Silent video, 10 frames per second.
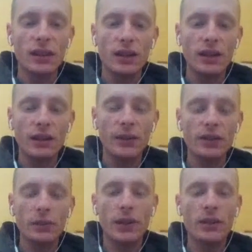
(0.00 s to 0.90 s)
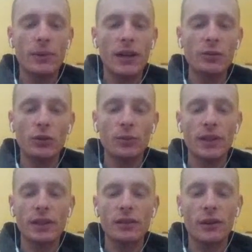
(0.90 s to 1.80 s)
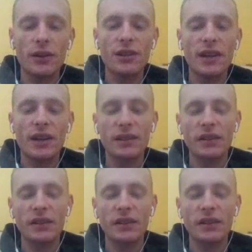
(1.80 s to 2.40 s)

uh, the reason why it's possible is because RNG actually